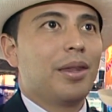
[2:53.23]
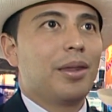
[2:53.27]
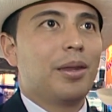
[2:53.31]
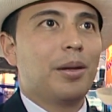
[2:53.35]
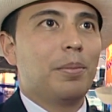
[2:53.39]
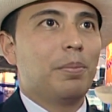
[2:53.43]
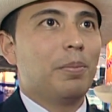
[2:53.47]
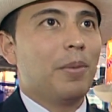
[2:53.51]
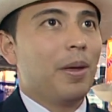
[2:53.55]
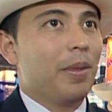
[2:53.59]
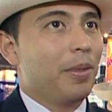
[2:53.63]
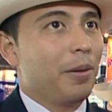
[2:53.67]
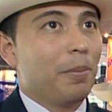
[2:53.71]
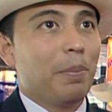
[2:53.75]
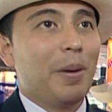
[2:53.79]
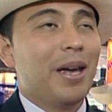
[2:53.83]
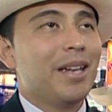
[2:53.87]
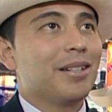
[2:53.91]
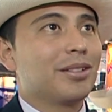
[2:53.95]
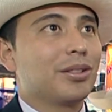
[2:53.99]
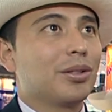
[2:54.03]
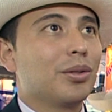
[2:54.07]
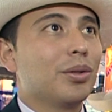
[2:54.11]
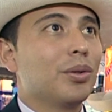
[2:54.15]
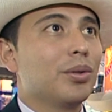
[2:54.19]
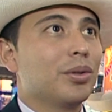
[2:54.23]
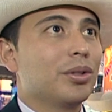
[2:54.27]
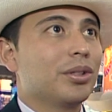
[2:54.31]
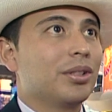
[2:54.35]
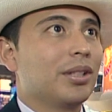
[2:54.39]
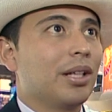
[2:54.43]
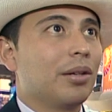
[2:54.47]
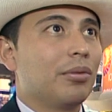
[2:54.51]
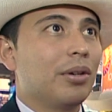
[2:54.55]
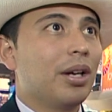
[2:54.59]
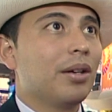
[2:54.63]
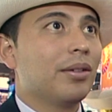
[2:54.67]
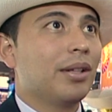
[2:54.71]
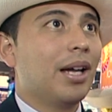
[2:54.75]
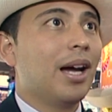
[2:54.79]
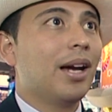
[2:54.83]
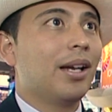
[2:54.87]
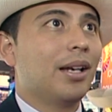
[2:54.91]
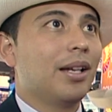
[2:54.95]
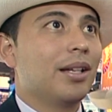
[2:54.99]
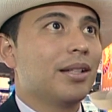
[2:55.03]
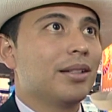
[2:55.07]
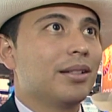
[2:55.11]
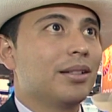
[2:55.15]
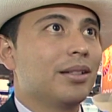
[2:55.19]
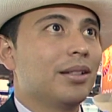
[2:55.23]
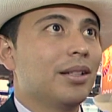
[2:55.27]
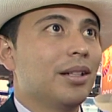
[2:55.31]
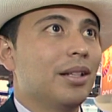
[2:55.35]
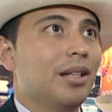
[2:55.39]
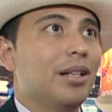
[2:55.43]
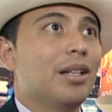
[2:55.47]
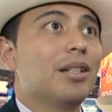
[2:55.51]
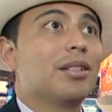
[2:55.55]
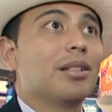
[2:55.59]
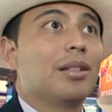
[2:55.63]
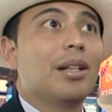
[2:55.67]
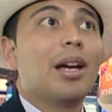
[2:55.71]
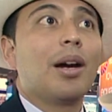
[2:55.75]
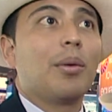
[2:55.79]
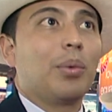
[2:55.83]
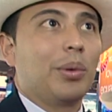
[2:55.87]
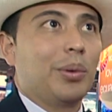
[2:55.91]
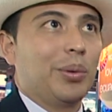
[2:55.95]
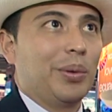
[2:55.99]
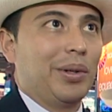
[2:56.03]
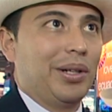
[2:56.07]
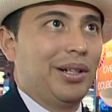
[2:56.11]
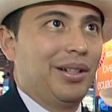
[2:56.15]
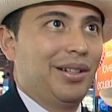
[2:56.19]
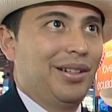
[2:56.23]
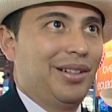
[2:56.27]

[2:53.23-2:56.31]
The, the best cruise around islands yeah. is in Ecuador.